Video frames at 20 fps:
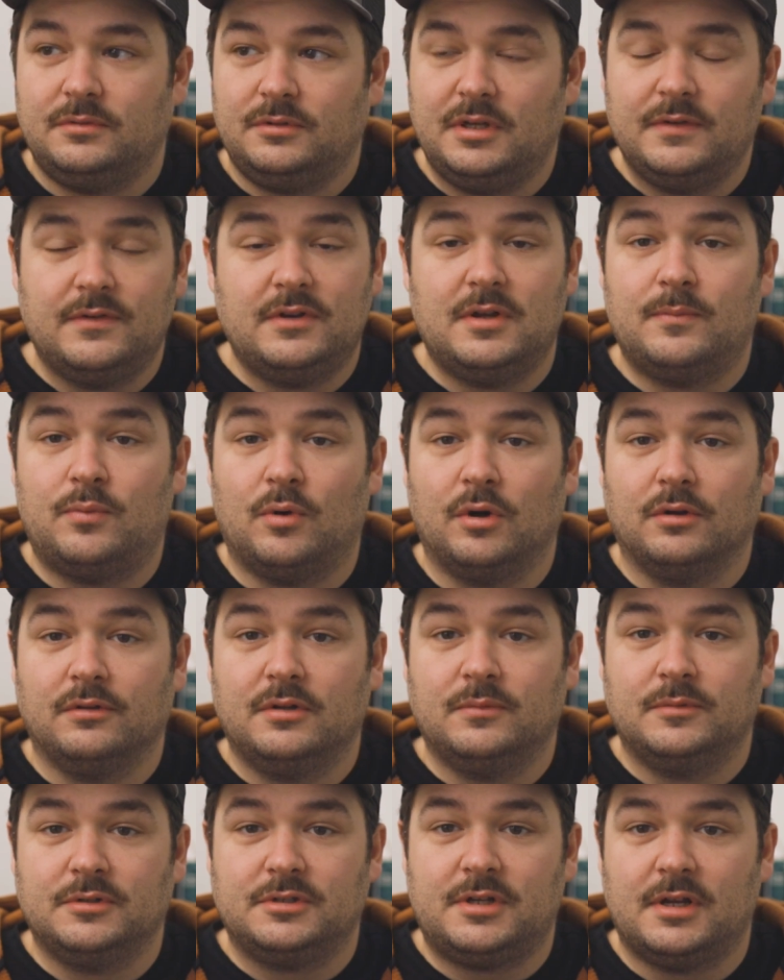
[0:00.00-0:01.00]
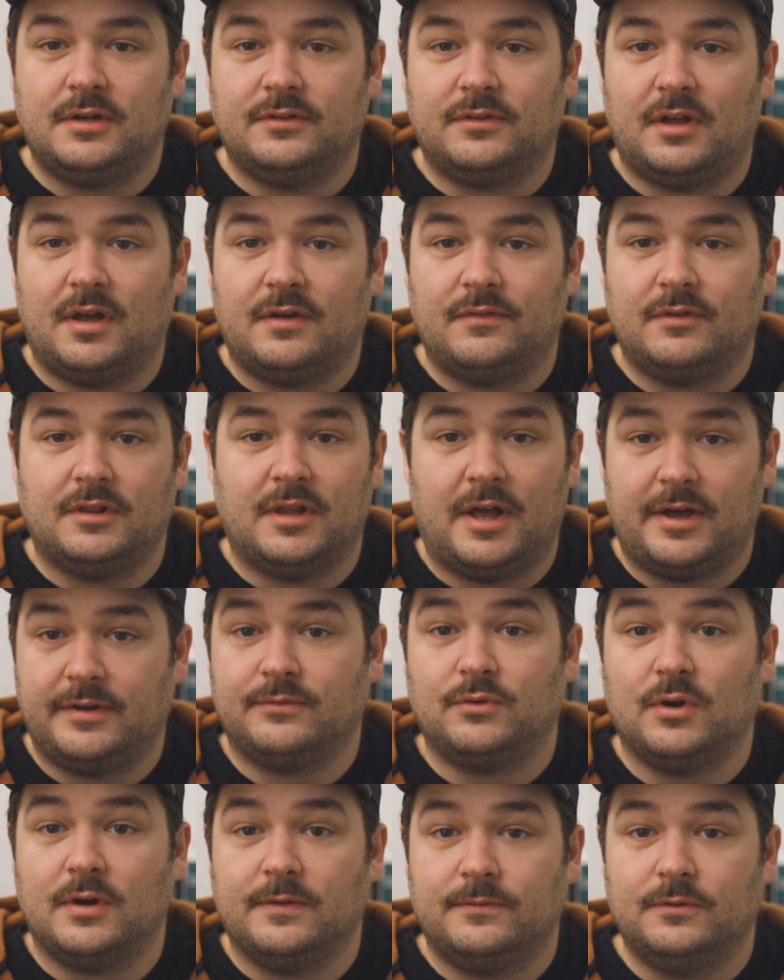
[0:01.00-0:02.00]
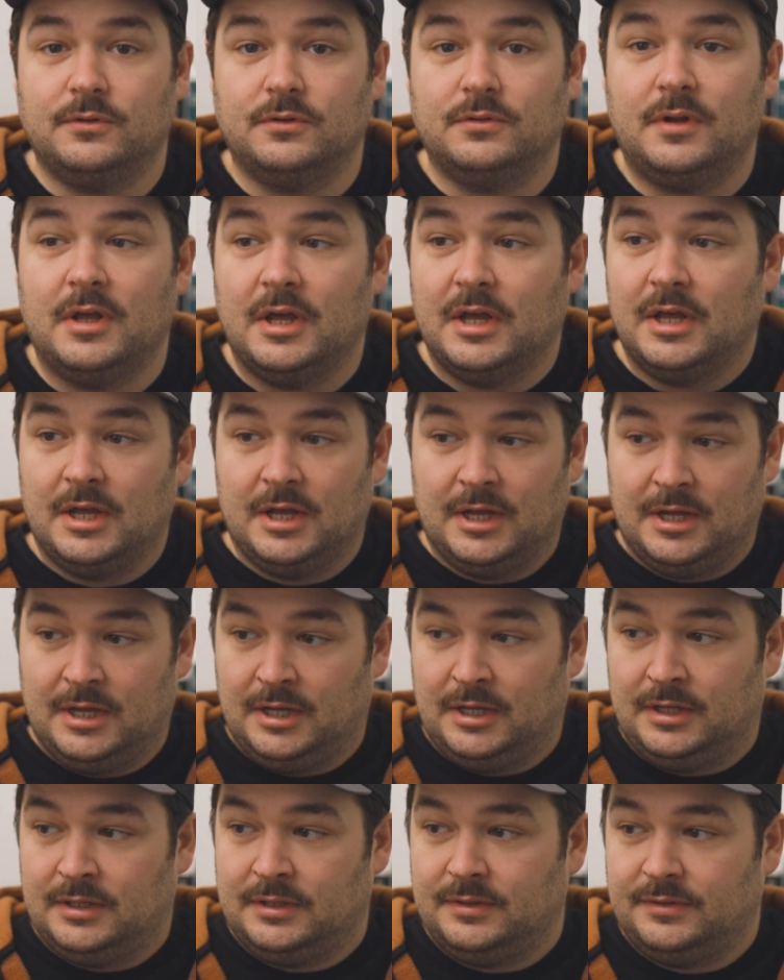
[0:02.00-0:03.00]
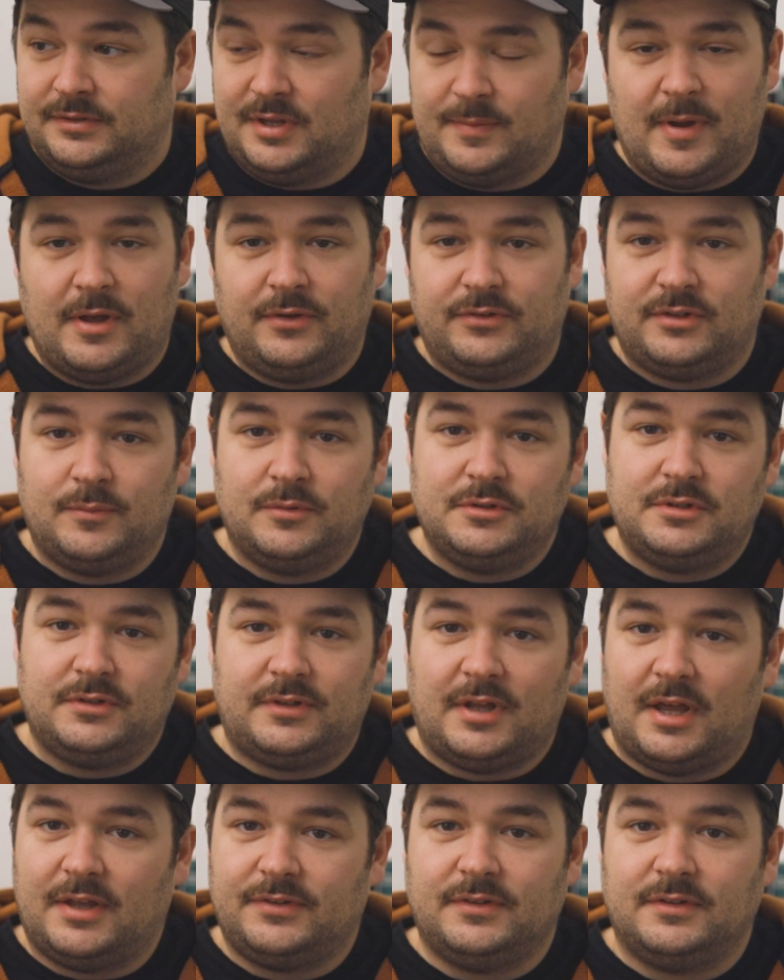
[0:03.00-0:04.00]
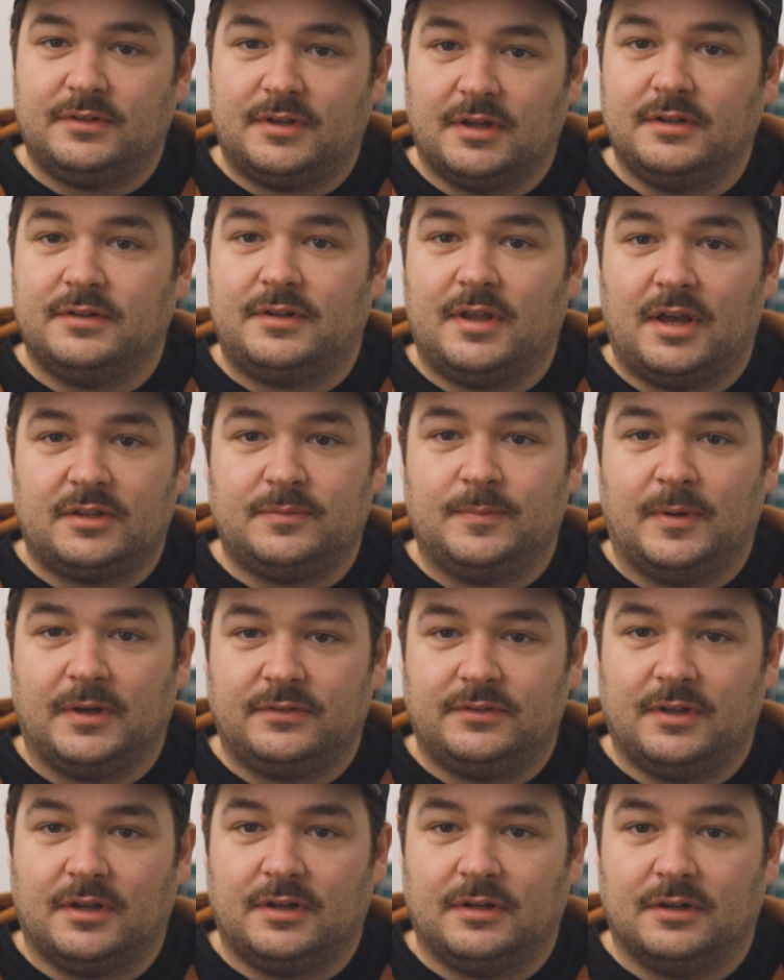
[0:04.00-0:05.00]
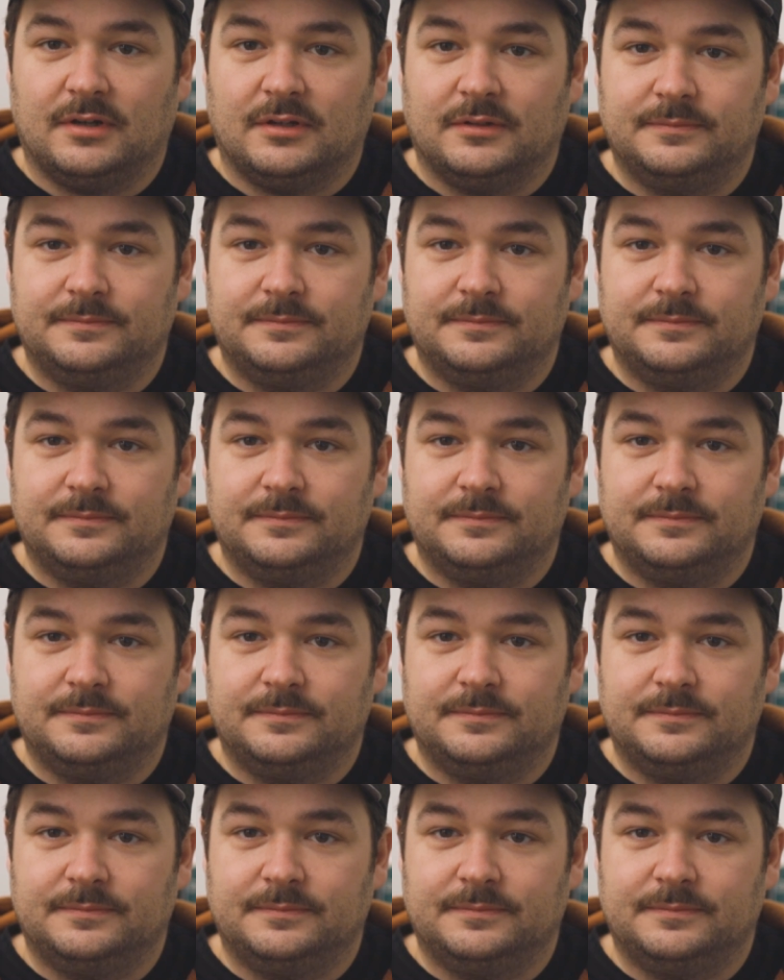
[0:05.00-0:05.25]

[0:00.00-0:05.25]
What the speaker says: Even in Portland, which tends to have a lot of great food, somehow someone just hasn't done Tex-Mex yet here.